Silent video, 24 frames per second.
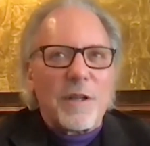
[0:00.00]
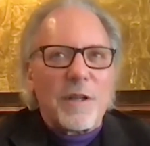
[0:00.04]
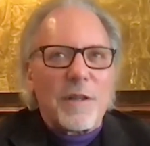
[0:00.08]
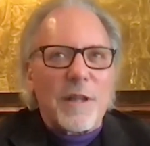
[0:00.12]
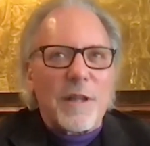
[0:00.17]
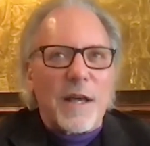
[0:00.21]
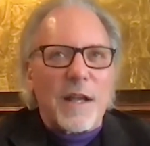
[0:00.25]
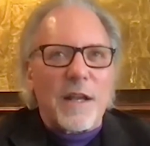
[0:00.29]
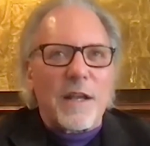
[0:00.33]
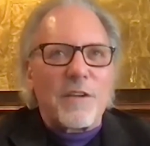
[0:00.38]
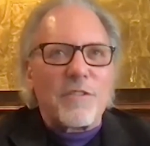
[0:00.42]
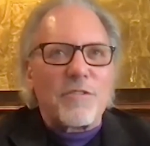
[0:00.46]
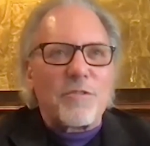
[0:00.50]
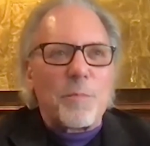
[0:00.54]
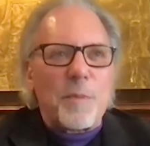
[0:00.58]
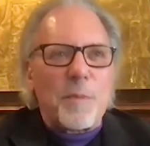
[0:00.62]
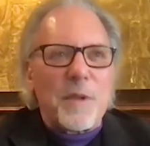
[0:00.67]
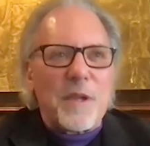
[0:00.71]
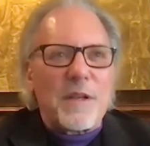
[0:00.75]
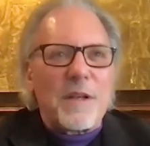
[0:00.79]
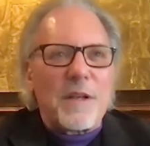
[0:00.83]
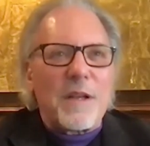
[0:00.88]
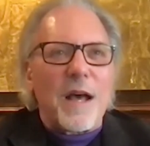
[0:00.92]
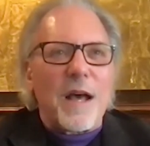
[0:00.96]
that has
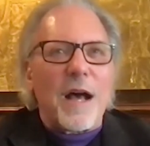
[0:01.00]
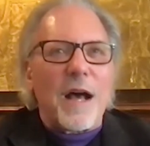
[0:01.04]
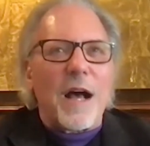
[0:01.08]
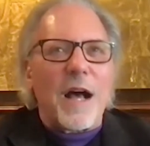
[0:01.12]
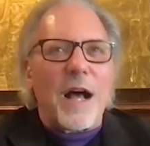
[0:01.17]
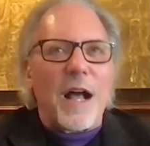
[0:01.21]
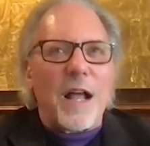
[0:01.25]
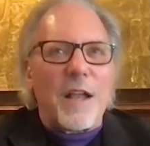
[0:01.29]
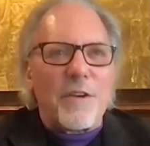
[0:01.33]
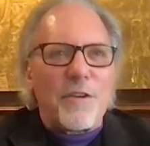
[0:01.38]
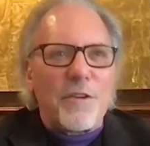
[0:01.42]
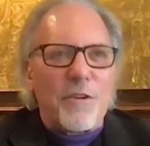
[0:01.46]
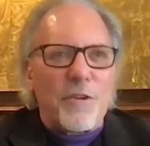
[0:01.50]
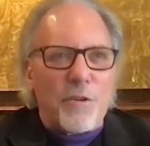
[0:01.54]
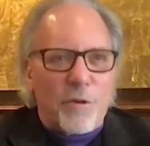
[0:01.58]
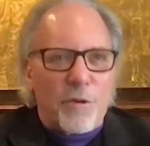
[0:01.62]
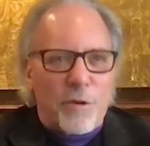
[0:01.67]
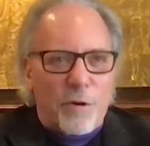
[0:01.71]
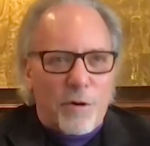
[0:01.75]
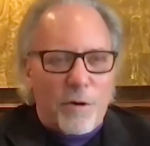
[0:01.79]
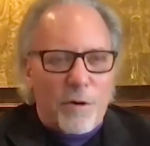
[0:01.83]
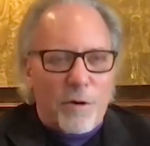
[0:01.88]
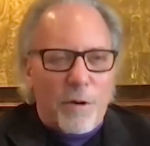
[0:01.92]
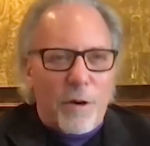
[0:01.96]
been
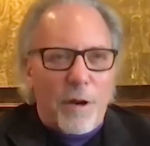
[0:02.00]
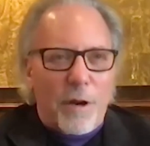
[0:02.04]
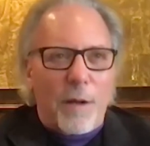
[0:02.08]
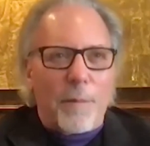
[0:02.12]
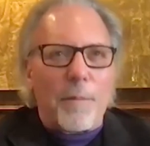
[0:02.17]
under